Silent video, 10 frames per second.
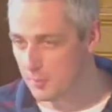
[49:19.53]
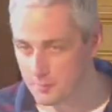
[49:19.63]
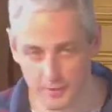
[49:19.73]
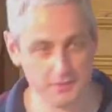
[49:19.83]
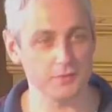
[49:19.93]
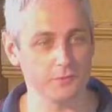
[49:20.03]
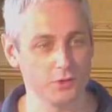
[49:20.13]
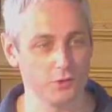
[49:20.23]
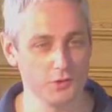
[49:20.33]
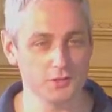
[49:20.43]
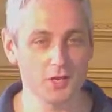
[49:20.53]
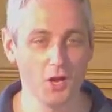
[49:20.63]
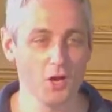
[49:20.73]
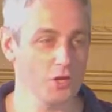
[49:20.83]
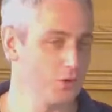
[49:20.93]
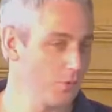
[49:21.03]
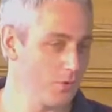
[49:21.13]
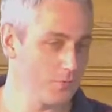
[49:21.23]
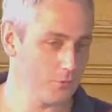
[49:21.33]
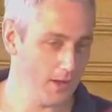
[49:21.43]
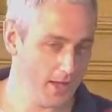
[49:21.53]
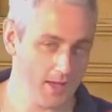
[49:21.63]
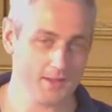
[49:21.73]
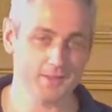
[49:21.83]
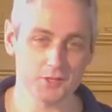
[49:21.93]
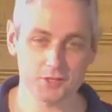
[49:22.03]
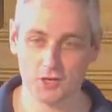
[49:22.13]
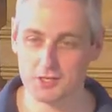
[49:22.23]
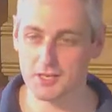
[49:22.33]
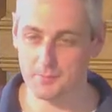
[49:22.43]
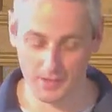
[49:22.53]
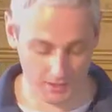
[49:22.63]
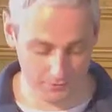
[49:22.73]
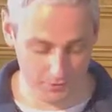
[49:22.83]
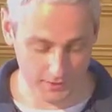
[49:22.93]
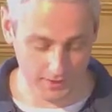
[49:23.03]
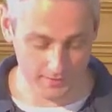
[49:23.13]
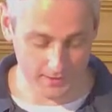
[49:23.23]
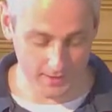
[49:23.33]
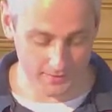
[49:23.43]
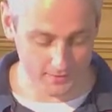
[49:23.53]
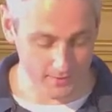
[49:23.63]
of bits of news. You'll have read in the church email, if you get that,